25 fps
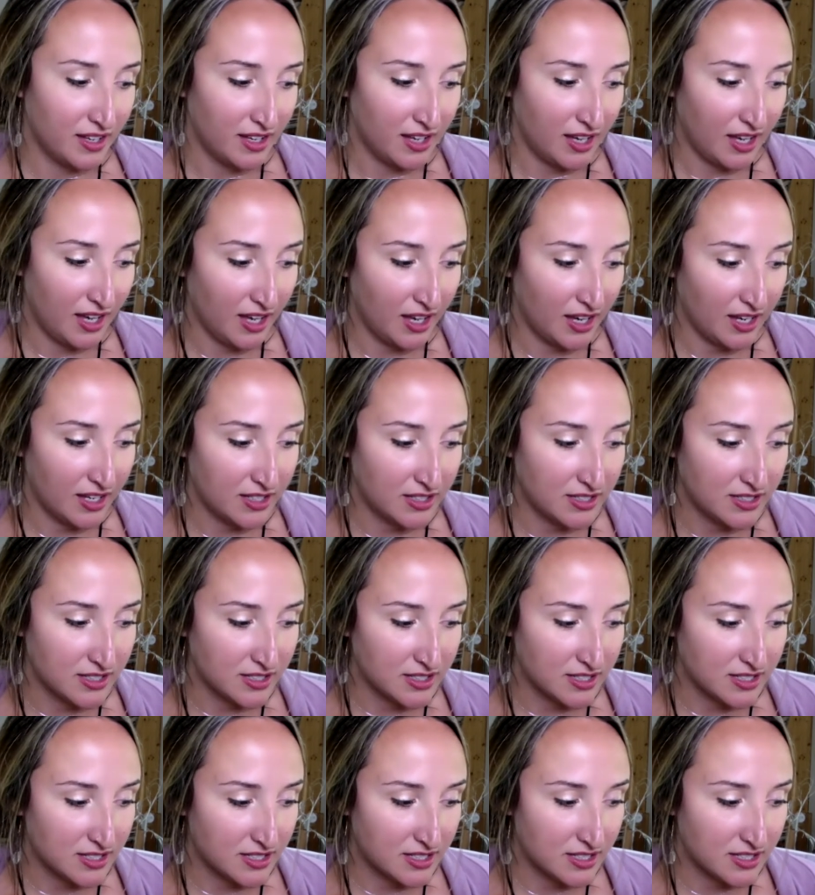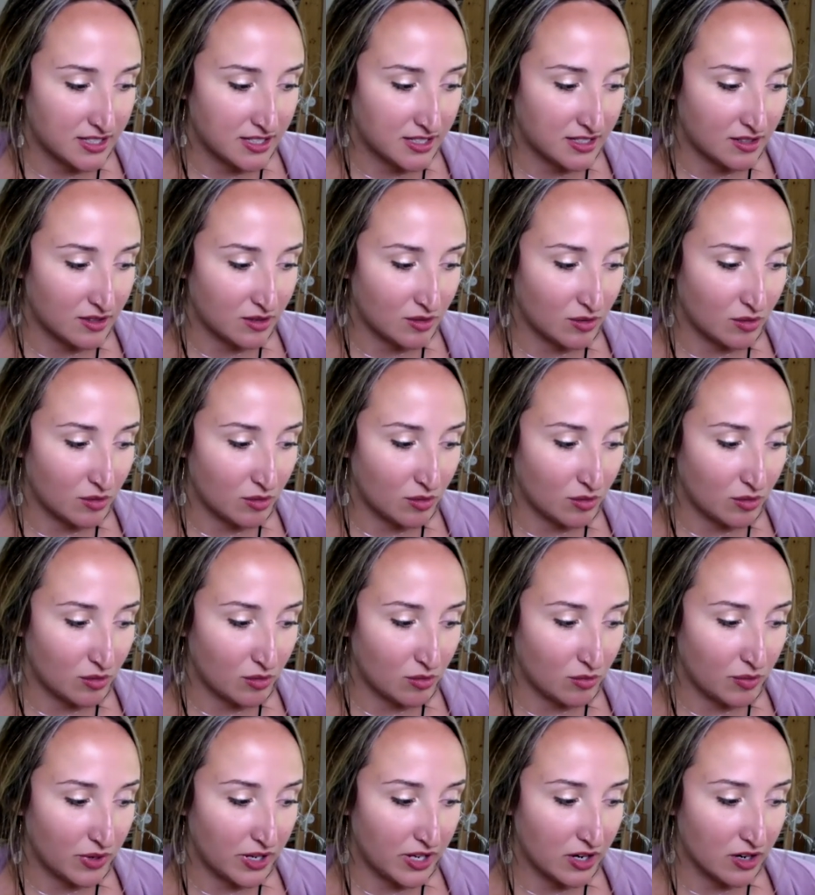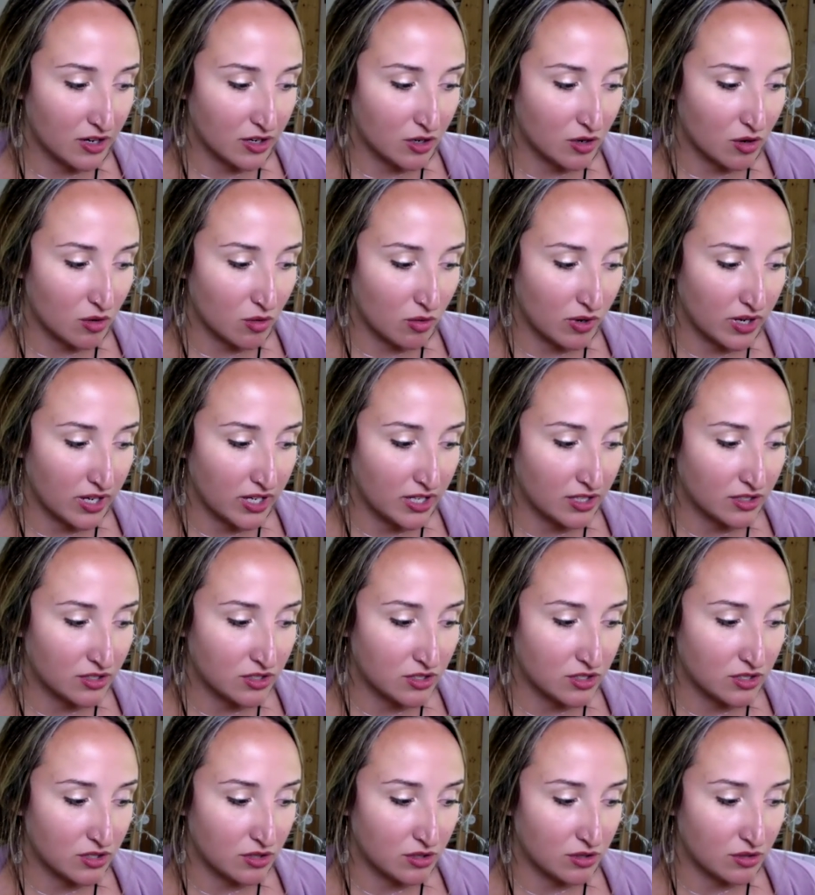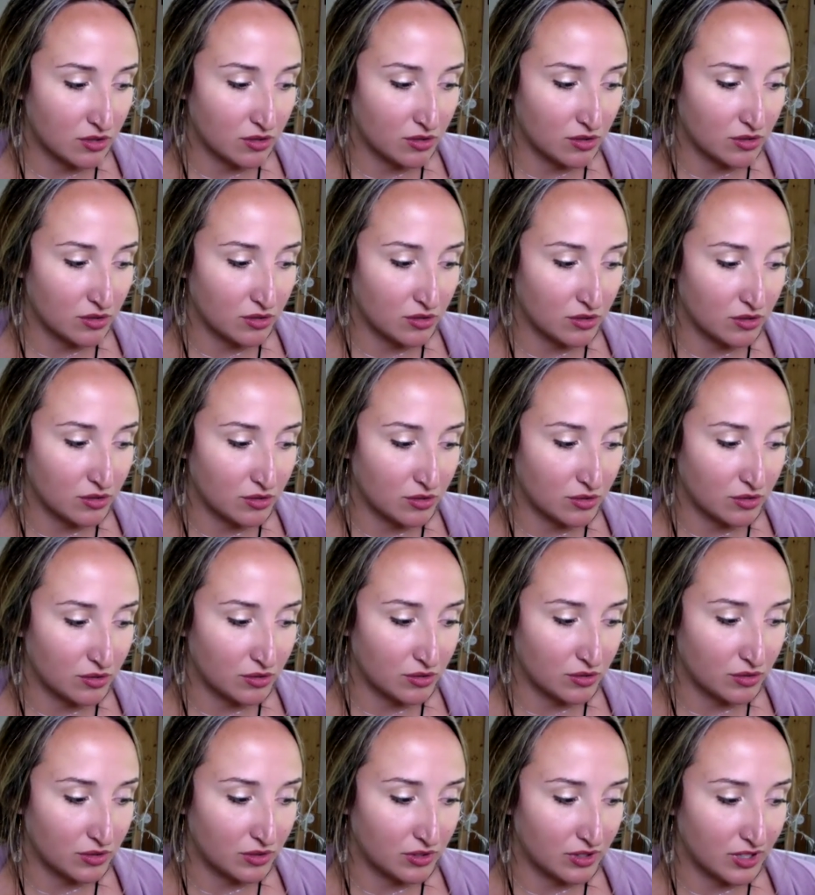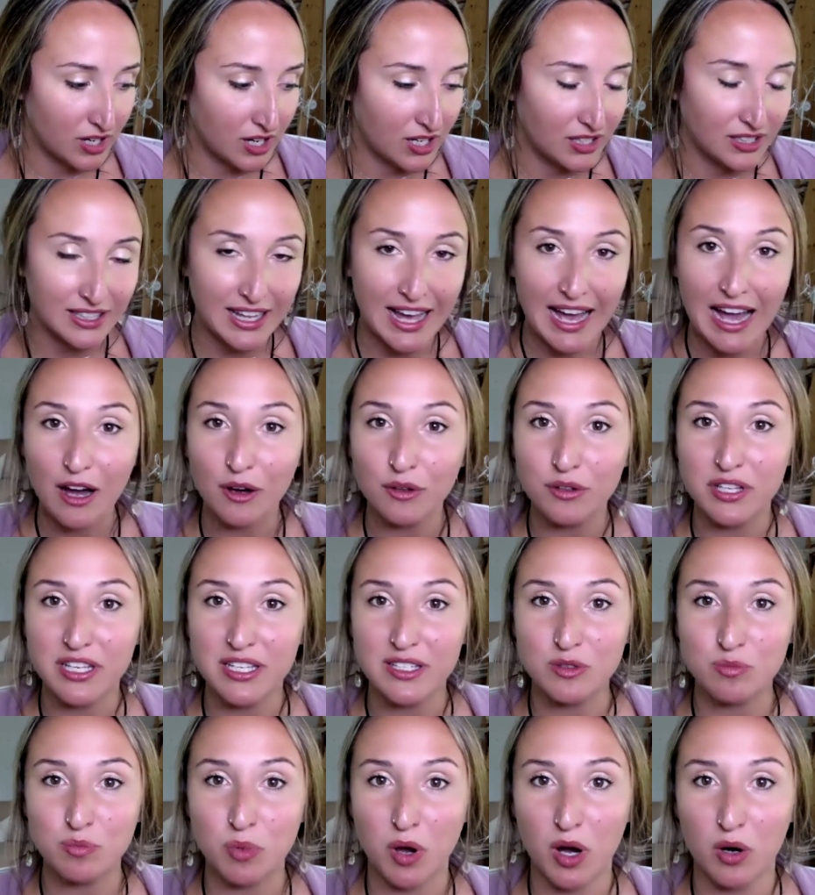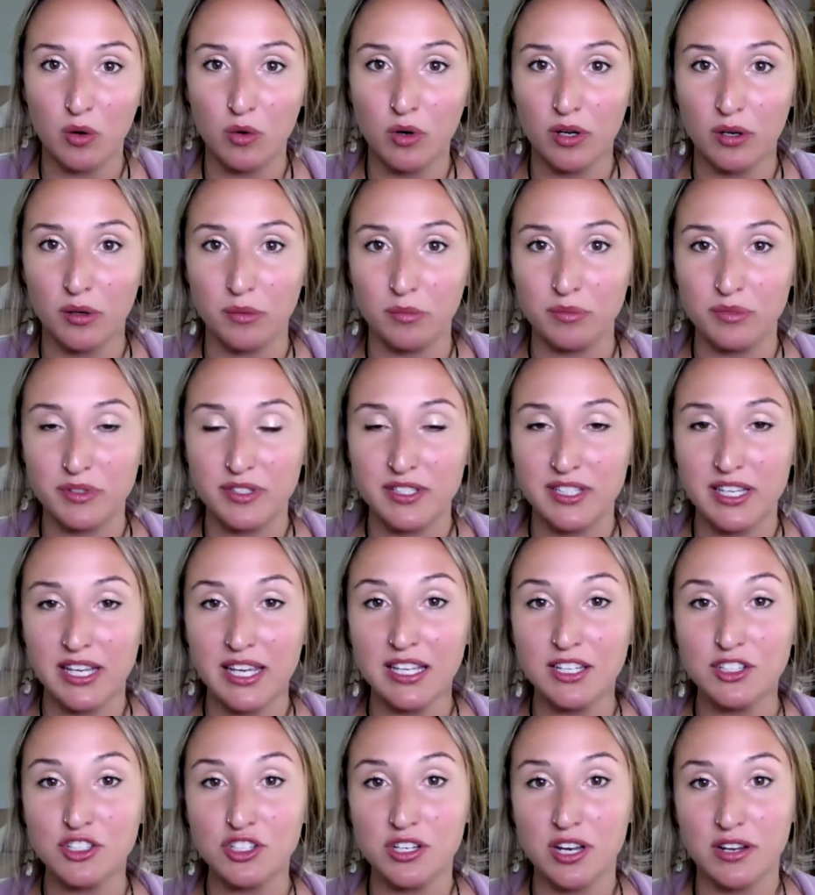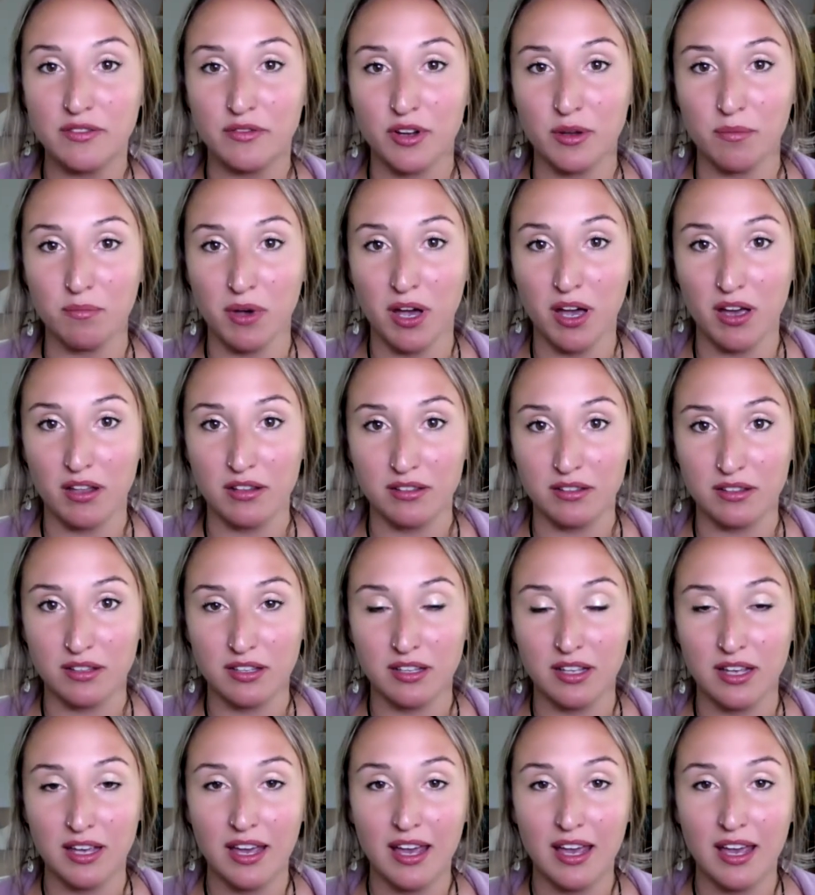And we are going to allow these poems each and every month